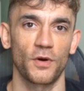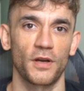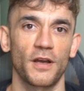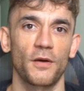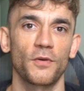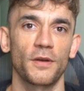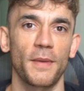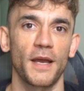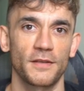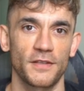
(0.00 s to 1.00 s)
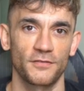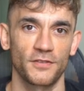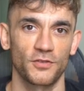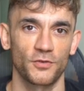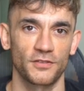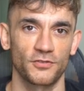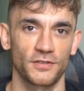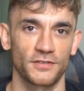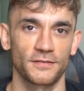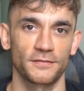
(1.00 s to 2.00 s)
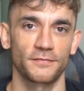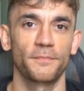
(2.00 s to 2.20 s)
while lowering barriers for new entrants.